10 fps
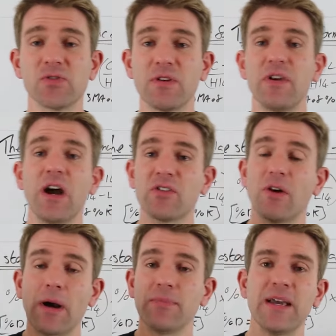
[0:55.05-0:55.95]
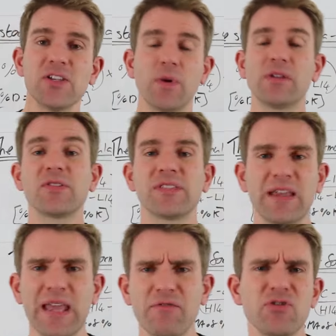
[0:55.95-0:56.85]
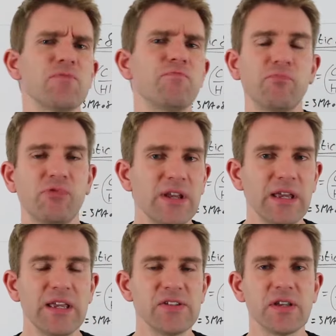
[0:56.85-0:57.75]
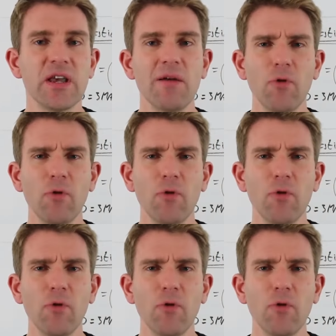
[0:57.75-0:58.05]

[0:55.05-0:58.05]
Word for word: So every hour time updates, we understand the average is pretty easy.